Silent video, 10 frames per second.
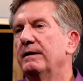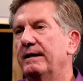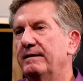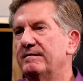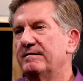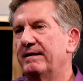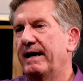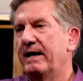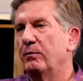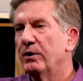Is
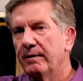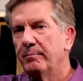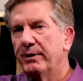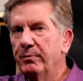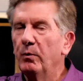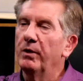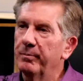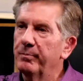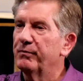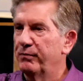that people want a
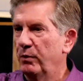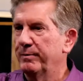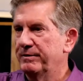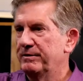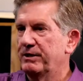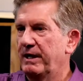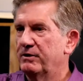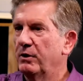performance change.